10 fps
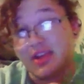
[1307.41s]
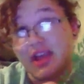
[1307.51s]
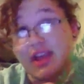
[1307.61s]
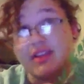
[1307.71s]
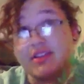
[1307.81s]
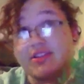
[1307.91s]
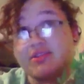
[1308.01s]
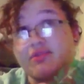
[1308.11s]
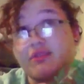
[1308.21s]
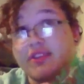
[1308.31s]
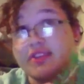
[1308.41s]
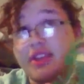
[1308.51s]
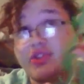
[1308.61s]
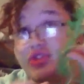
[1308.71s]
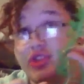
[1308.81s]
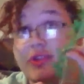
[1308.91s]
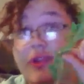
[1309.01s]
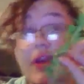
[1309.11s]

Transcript: and fix nitrogen.